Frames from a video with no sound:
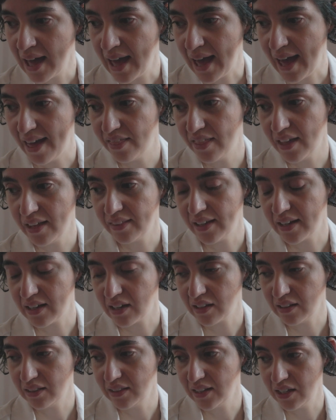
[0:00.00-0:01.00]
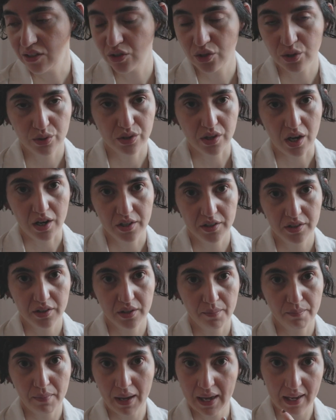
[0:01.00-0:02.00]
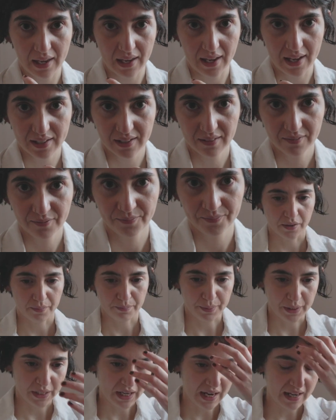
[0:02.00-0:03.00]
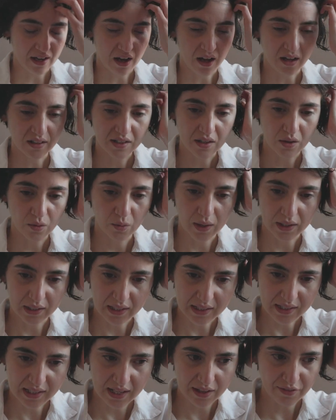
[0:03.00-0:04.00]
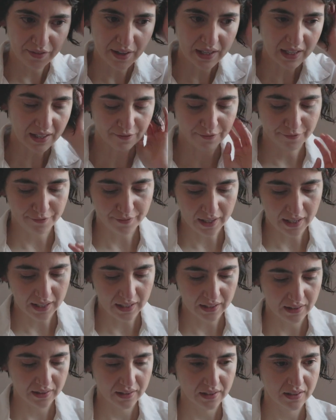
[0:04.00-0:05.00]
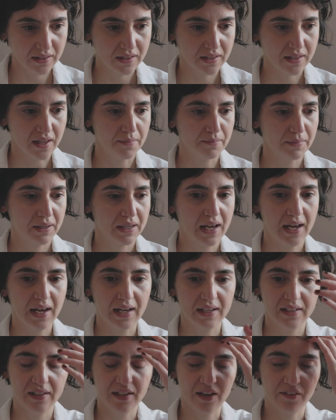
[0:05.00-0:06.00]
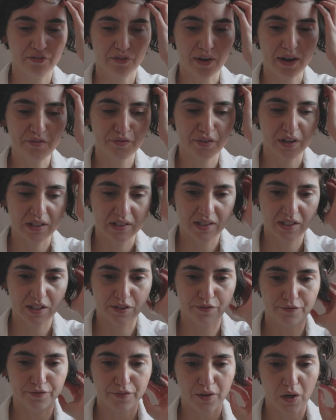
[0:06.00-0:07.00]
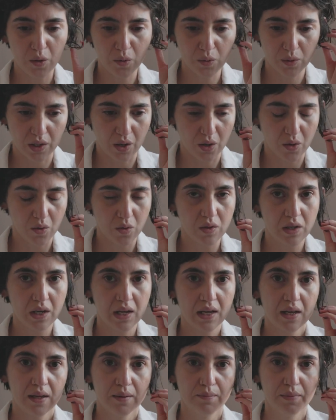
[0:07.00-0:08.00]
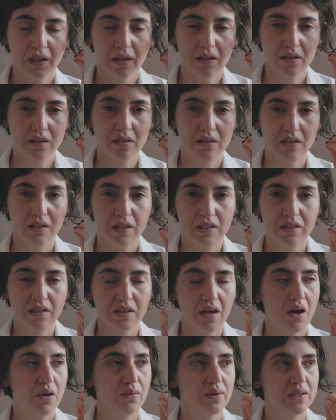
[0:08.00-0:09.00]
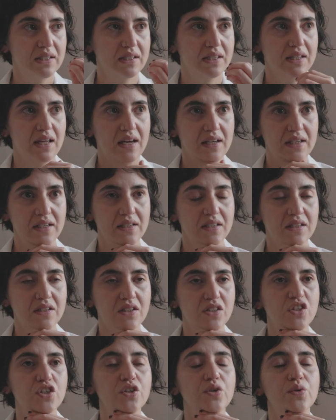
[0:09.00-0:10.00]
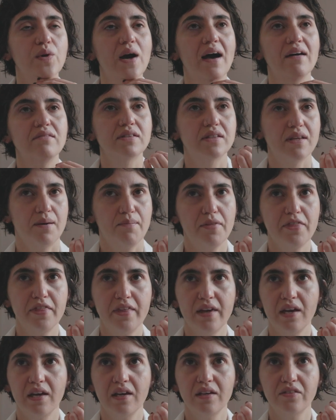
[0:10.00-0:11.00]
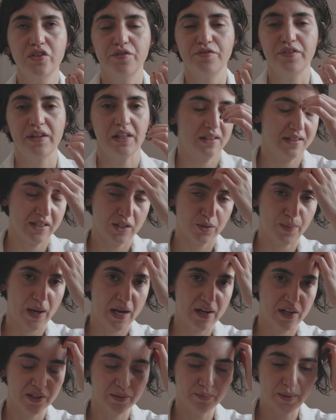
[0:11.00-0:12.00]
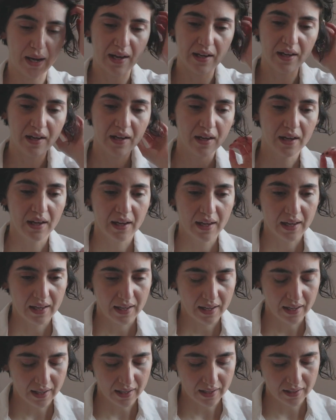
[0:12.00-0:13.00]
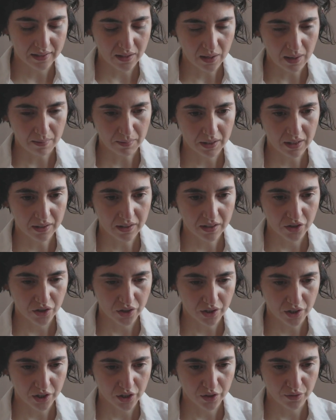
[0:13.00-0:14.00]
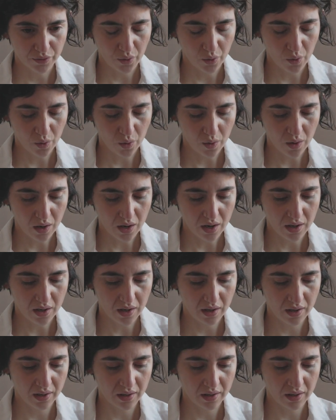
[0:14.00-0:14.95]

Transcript: and then I need to start making it. But I also want to see if I can find some kind of reference photo, because it's always nice to have something to feel inspired by. So I'm gonna search for